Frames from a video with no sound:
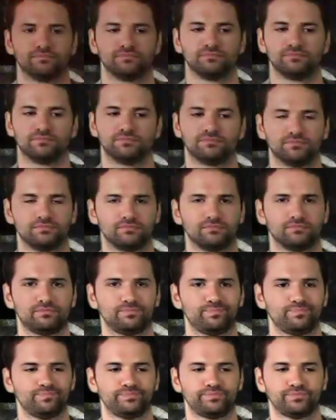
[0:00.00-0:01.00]

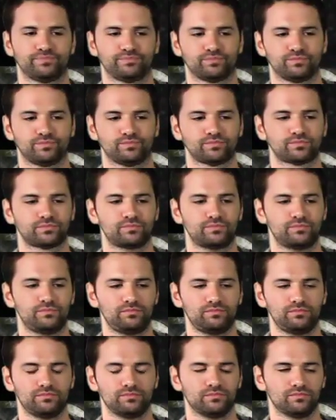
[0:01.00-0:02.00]

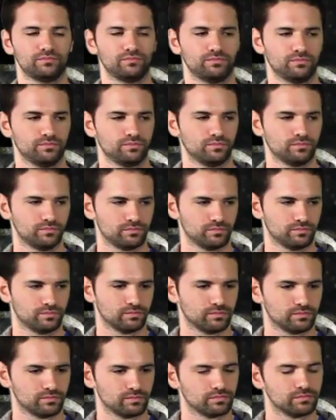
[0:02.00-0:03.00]

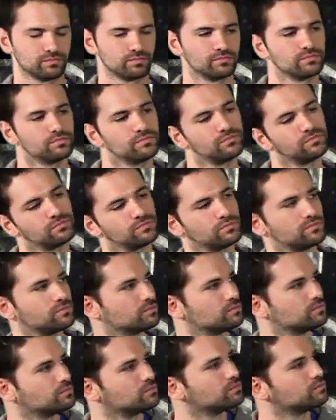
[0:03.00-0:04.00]

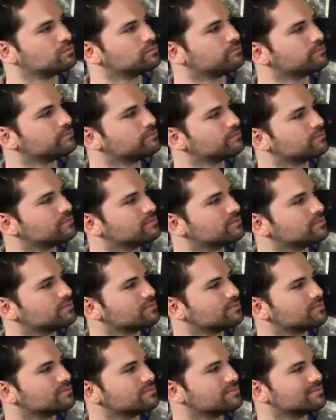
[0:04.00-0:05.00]

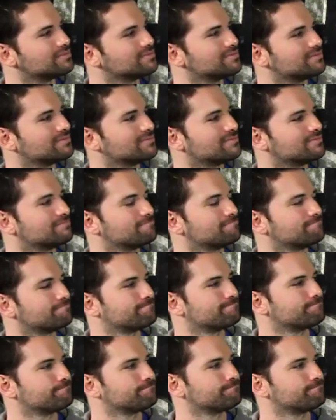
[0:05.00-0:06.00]

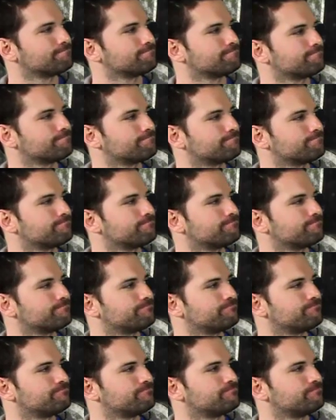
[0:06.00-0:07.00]

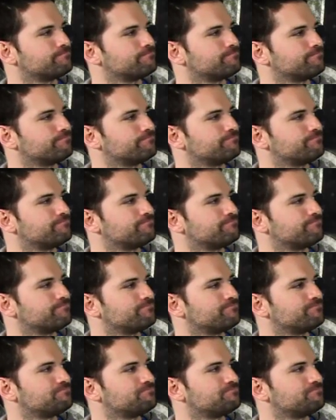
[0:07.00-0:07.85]
The person shown says nothing.